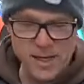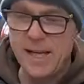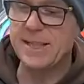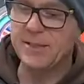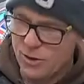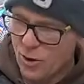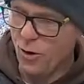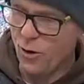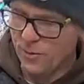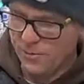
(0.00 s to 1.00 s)
is
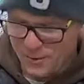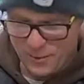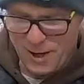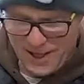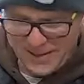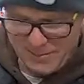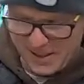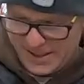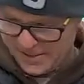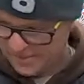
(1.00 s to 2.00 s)
not for the Rally Mini.